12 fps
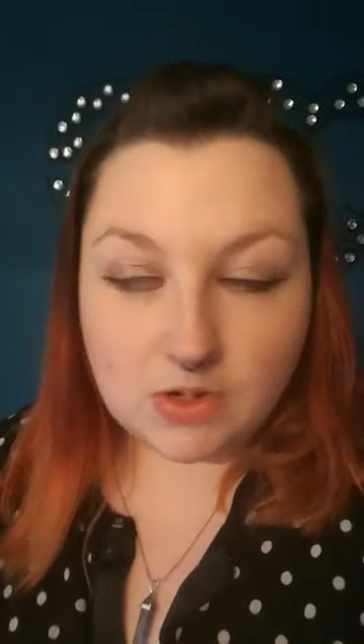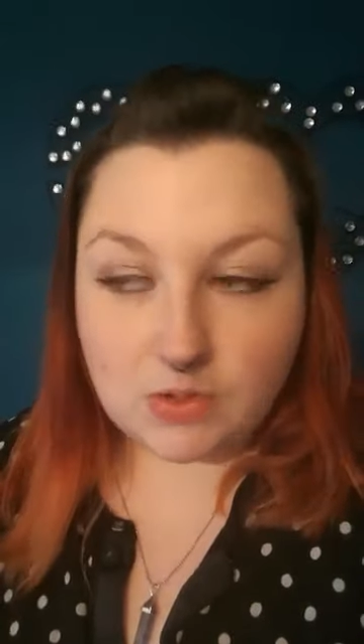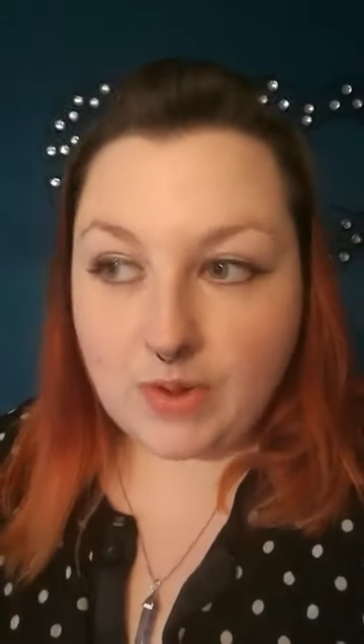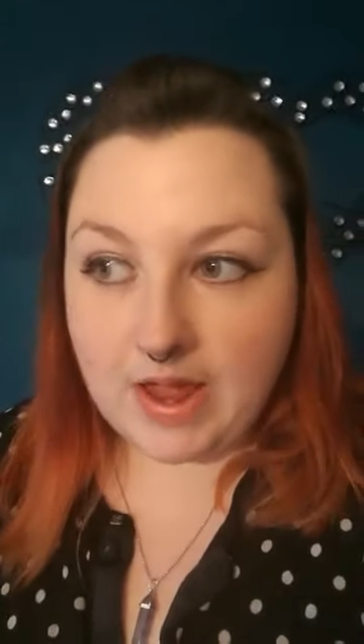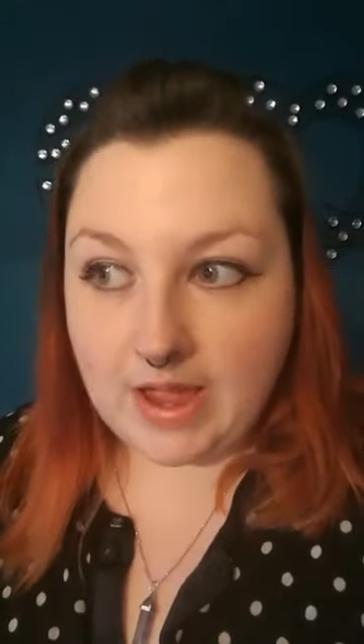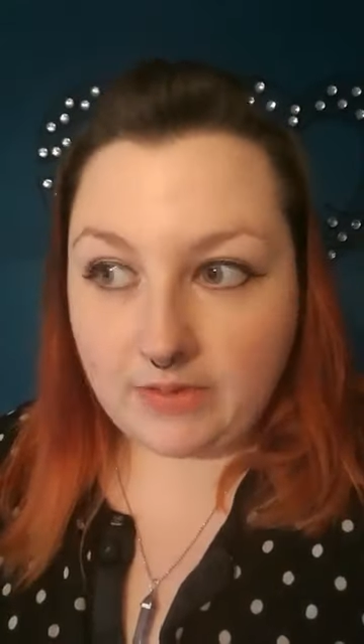or
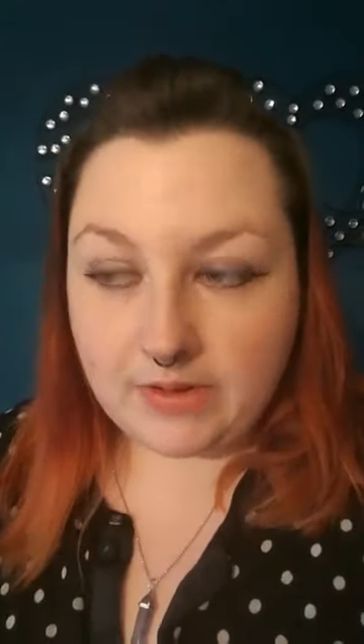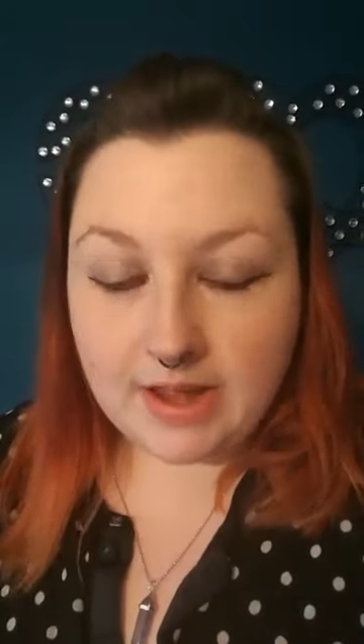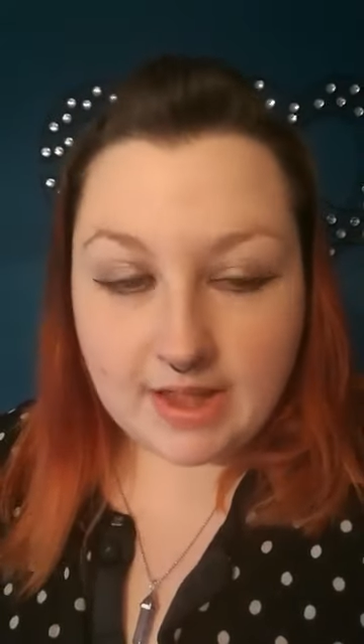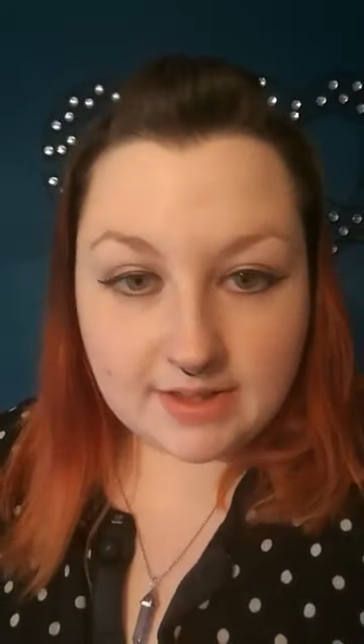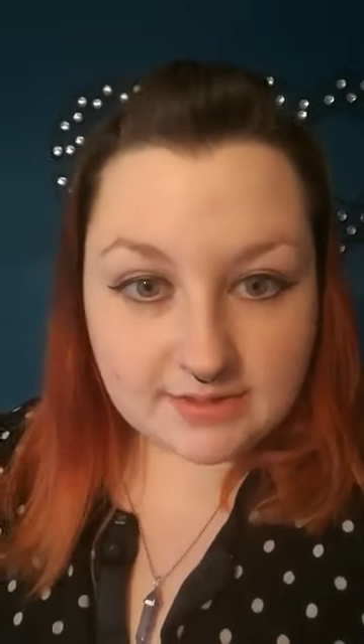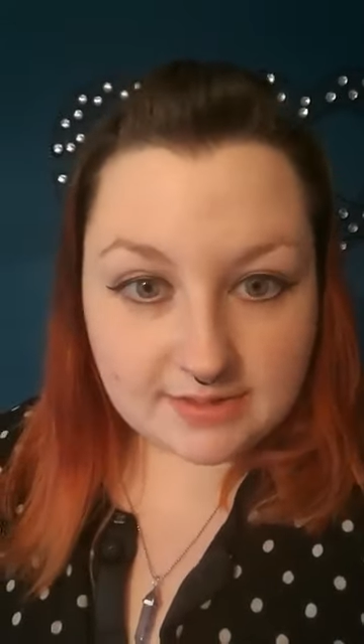whatever it
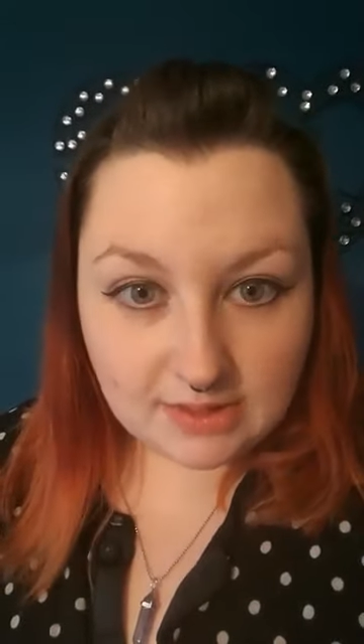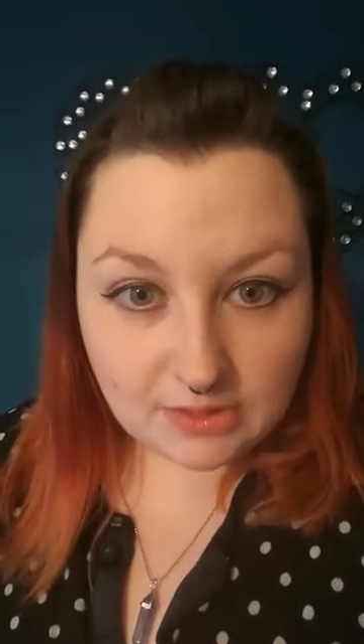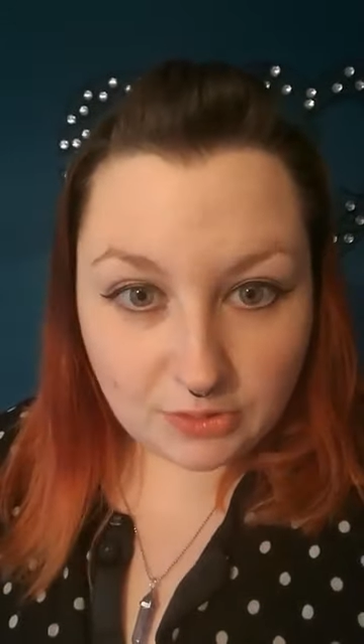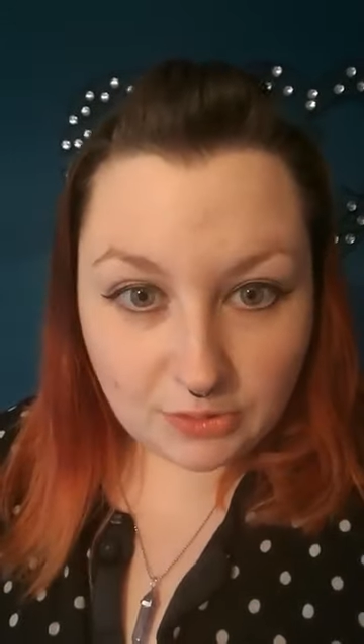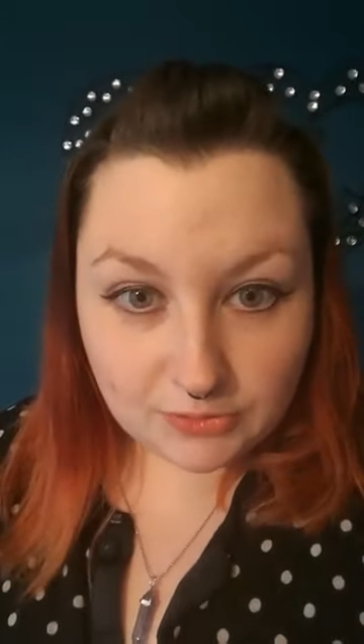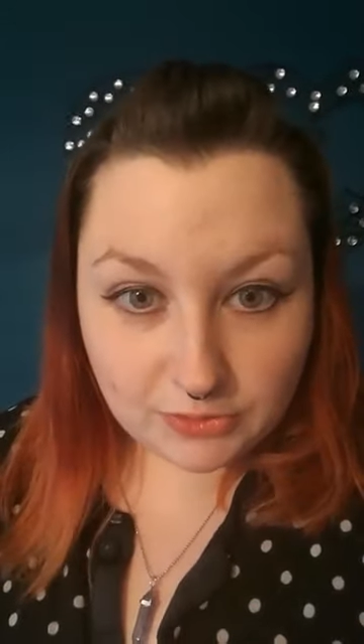is that
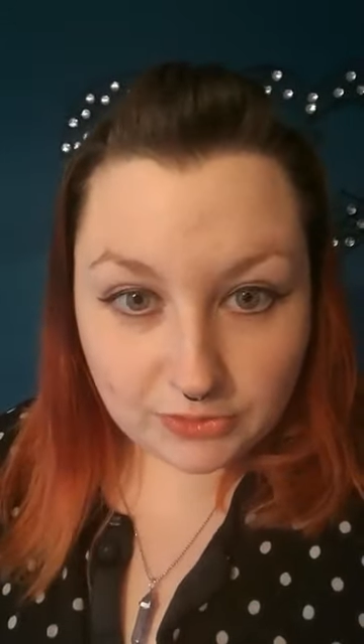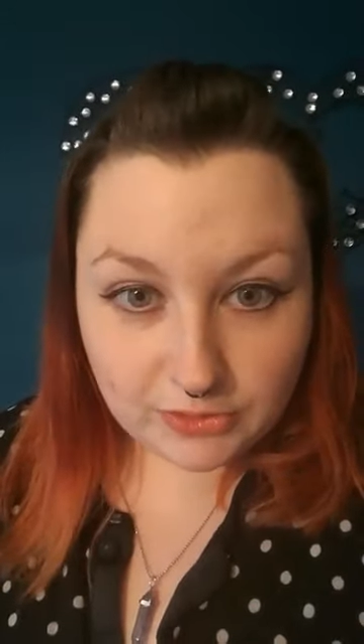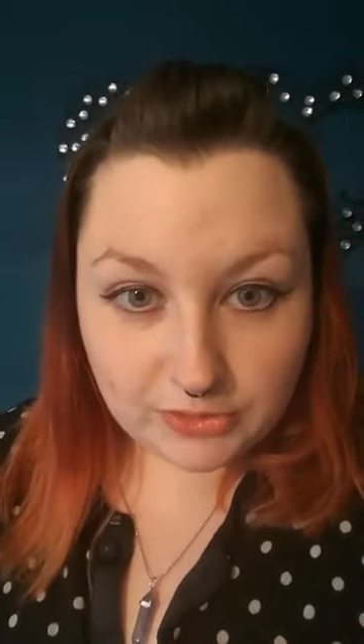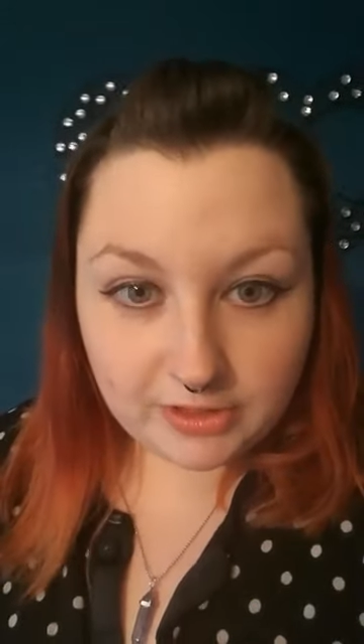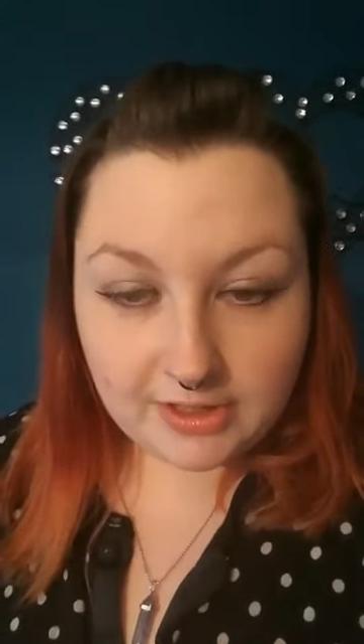you do